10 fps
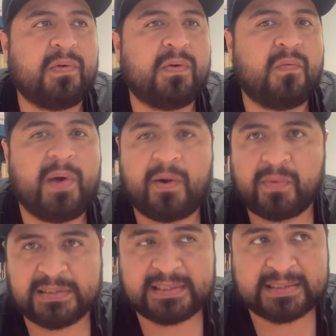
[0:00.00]
Where
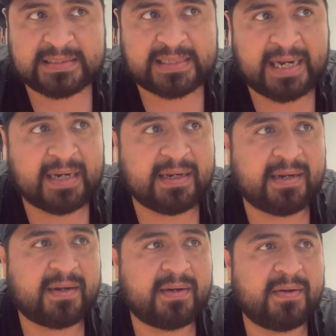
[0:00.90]
was this at?
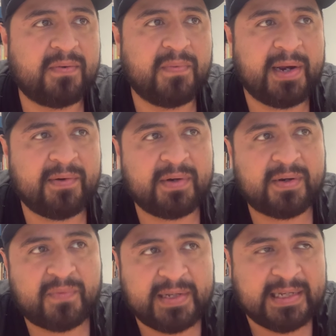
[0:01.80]
When
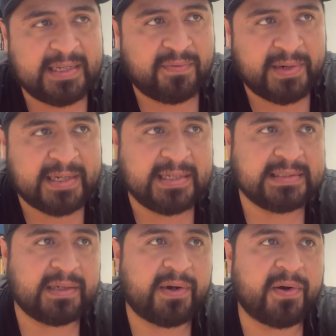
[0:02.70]
did
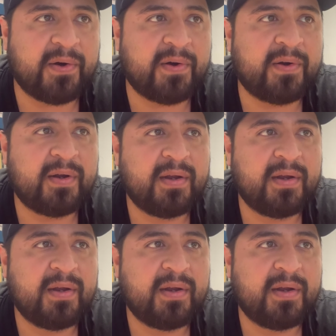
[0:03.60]
this occur?